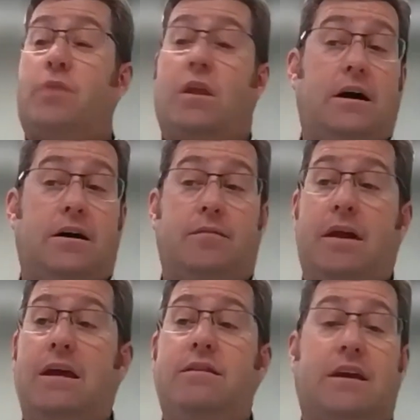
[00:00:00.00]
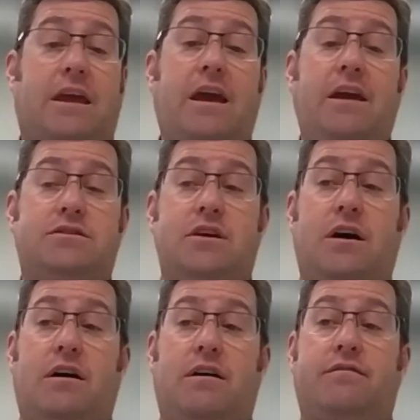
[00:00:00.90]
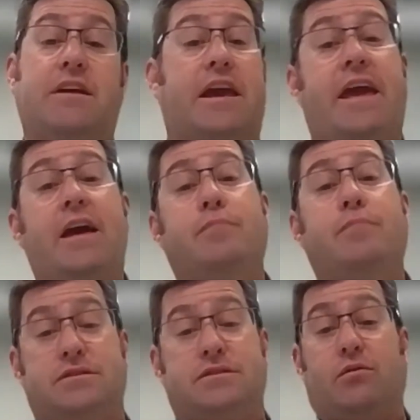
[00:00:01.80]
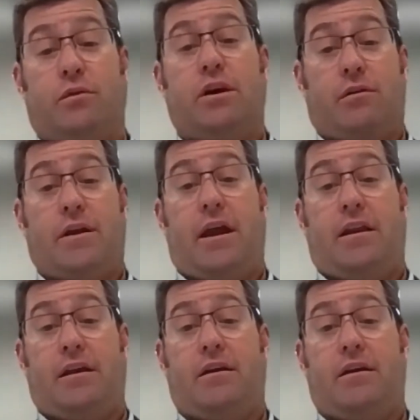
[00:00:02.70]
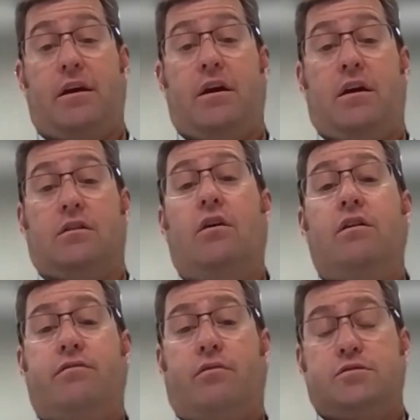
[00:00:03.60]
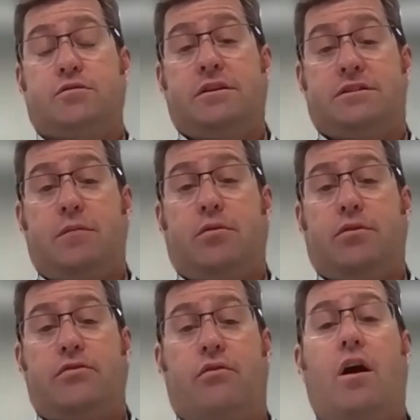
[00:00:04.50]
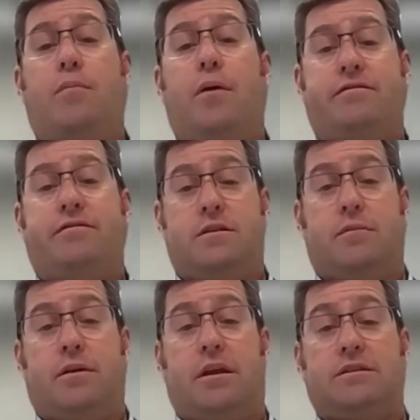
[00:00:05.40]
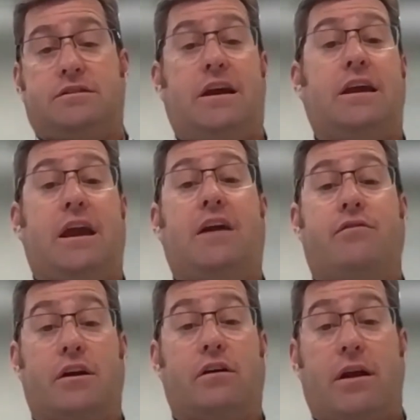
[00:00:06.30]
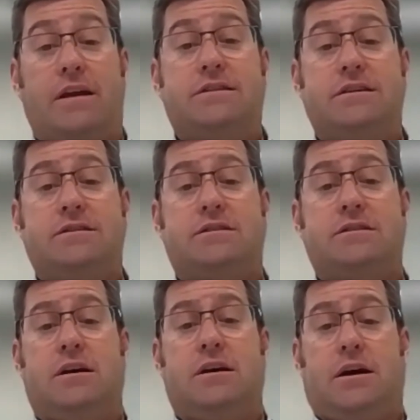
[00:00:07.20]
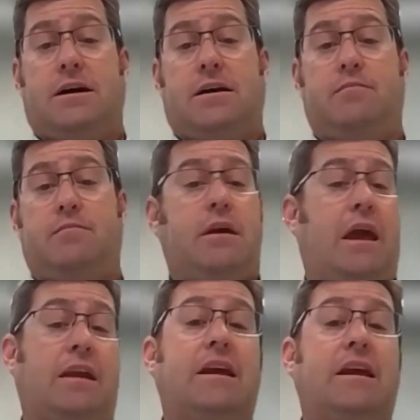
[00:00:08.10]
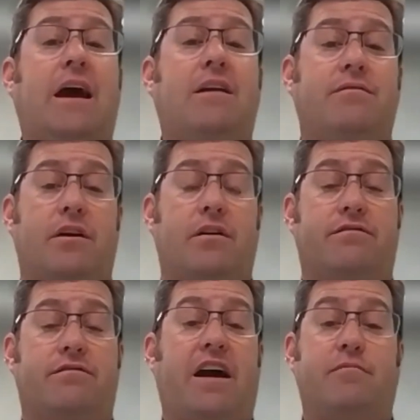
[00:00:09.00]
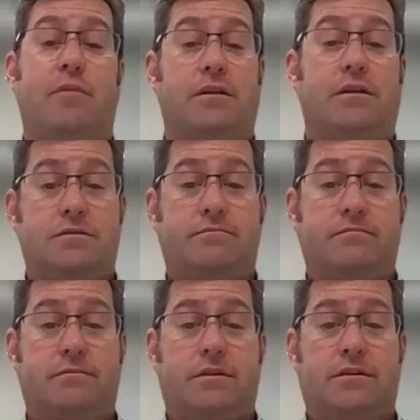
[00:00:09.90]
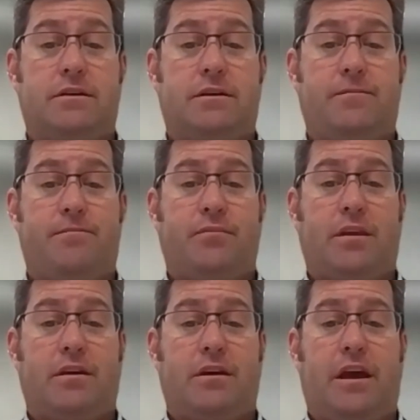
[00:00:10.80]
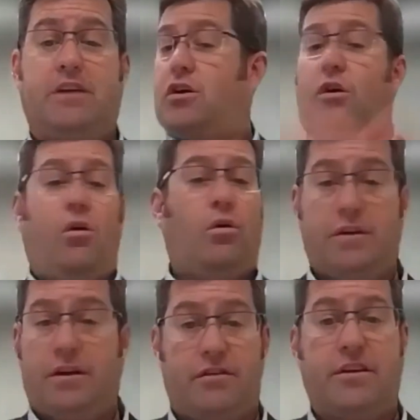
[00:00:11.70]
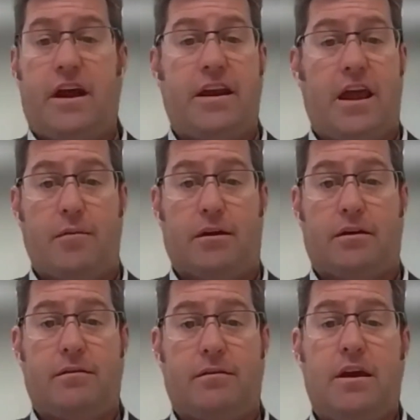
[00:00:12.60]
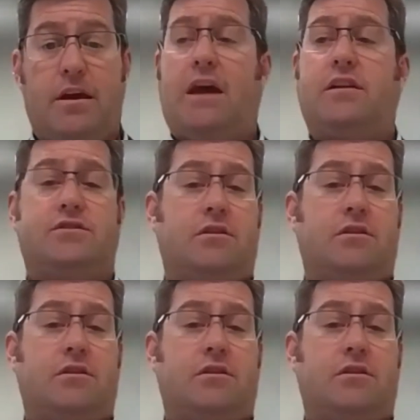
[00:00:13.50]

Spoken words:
In the case of the campus that we created, law enforcement is able to drop off somebody in psychiatric crisis and get out of there in 5 minutes. It's a whole different dynamic. And so